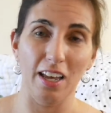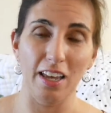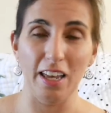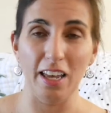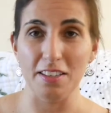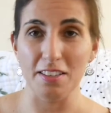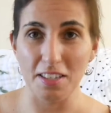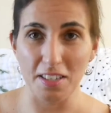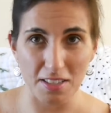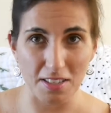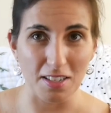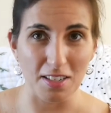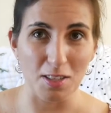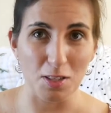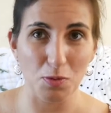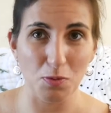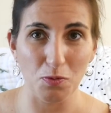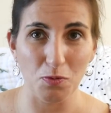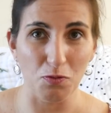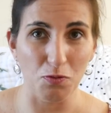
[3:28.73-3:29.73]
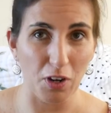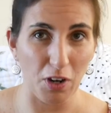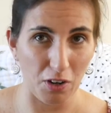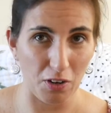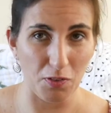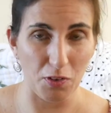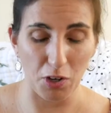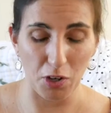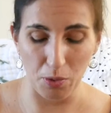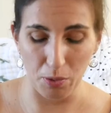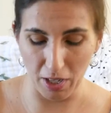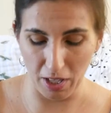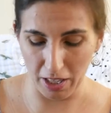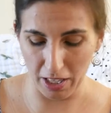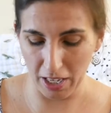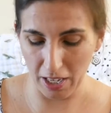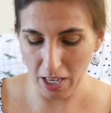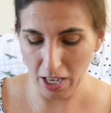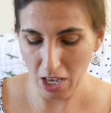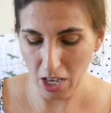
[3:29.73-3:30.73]
assistance very, very
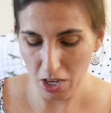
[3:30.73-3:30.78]
quickly.